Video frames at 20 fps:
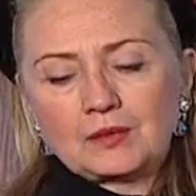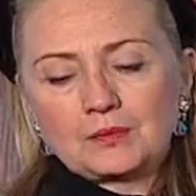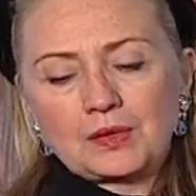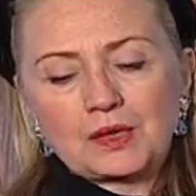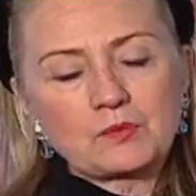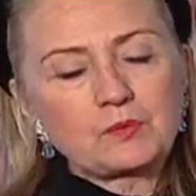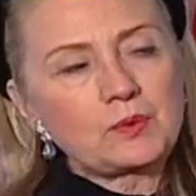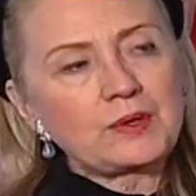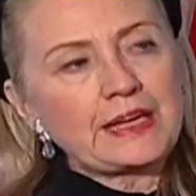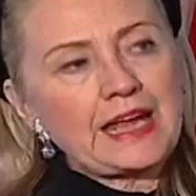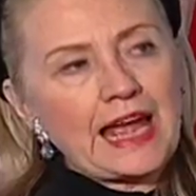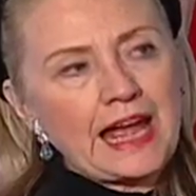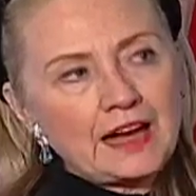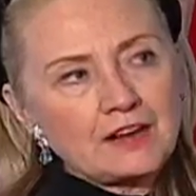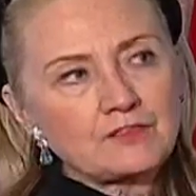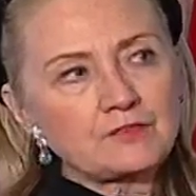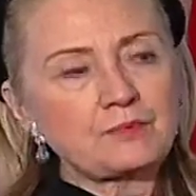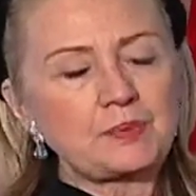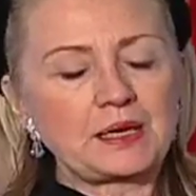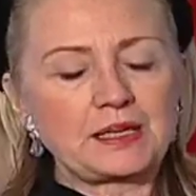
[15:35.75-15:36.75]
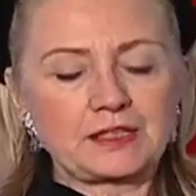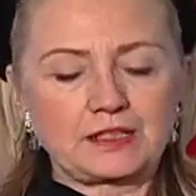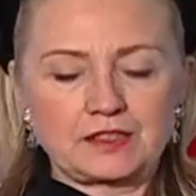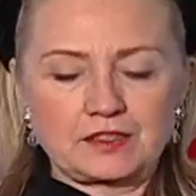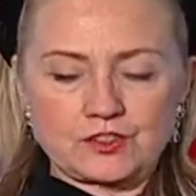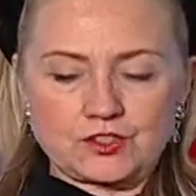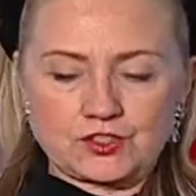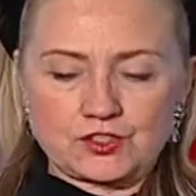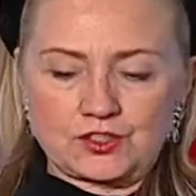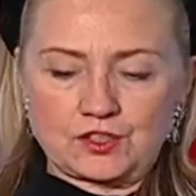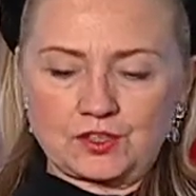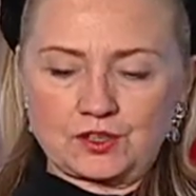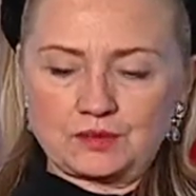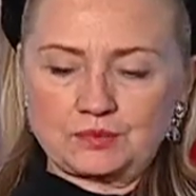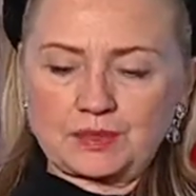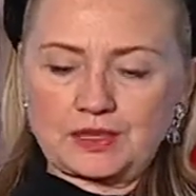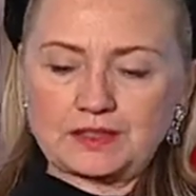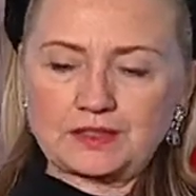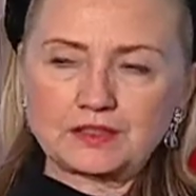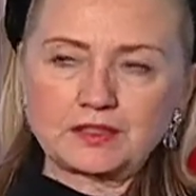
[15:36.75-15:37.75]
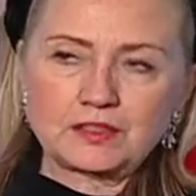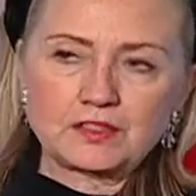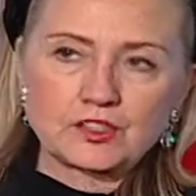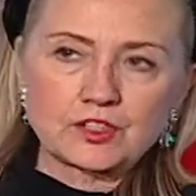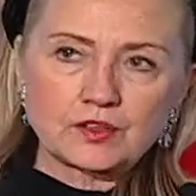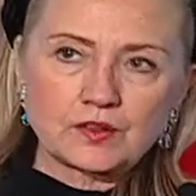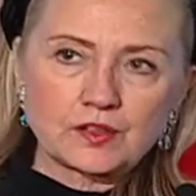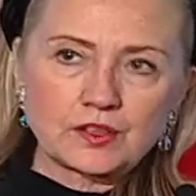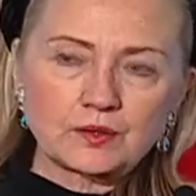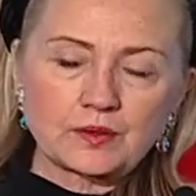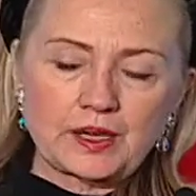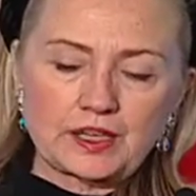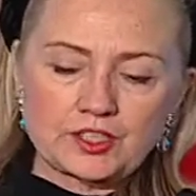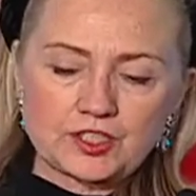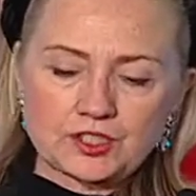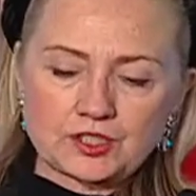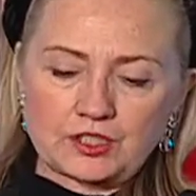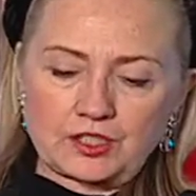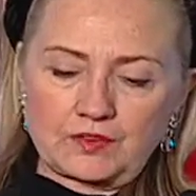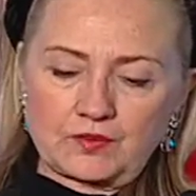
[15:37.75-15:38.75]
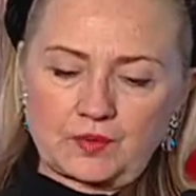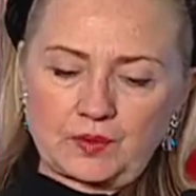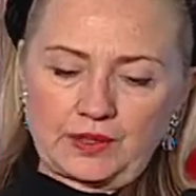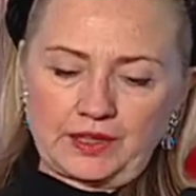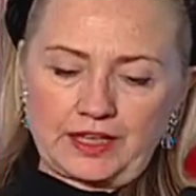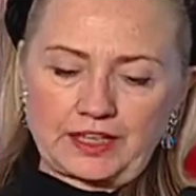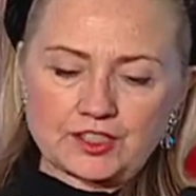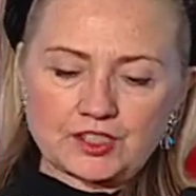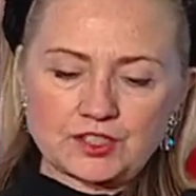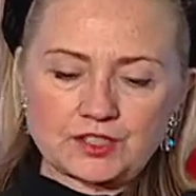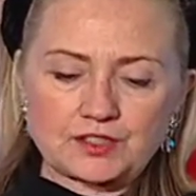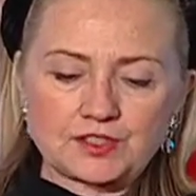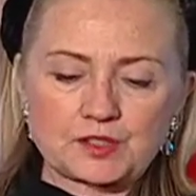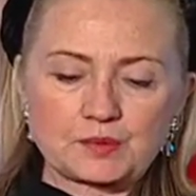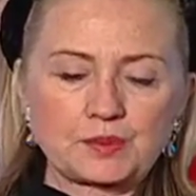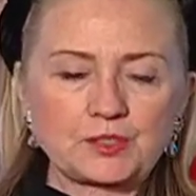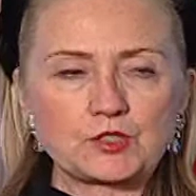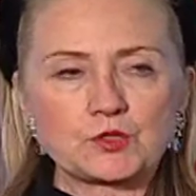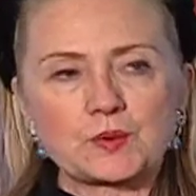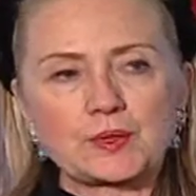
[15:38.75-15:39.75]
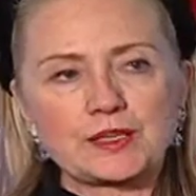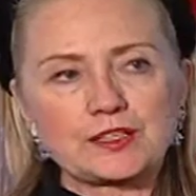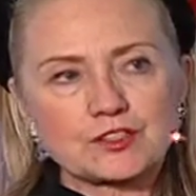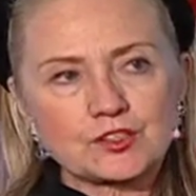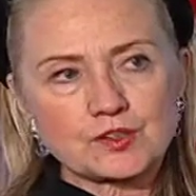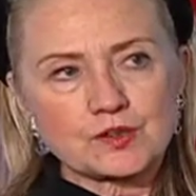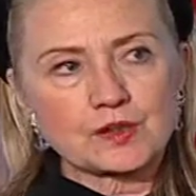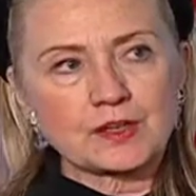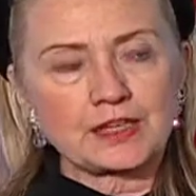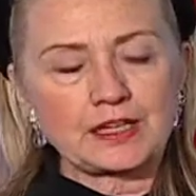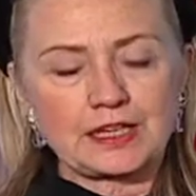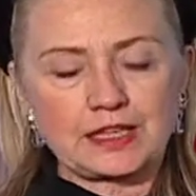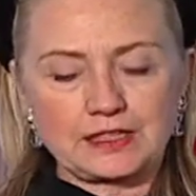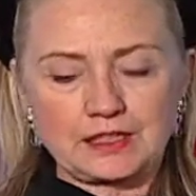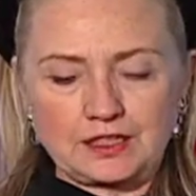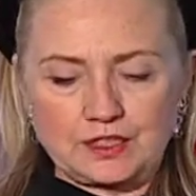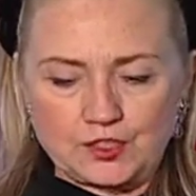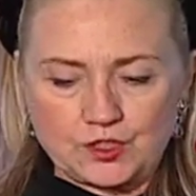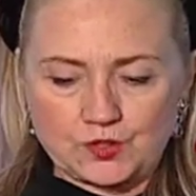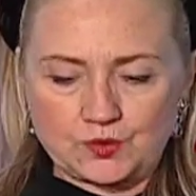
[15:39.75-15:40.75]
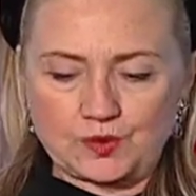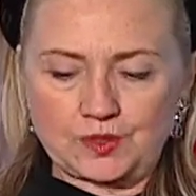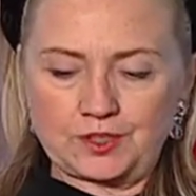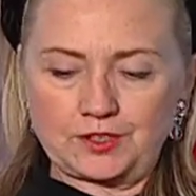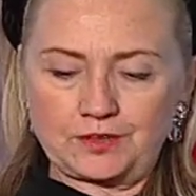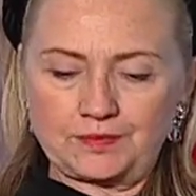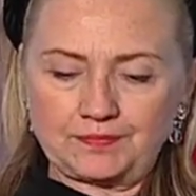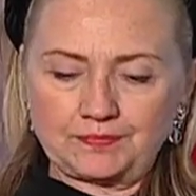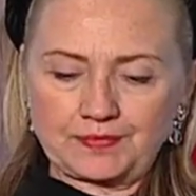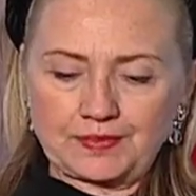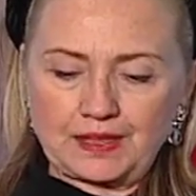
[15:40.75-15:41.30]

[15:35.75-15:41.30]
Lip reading: But we have been concerned by the deterioration of relations between Turkey and Israel.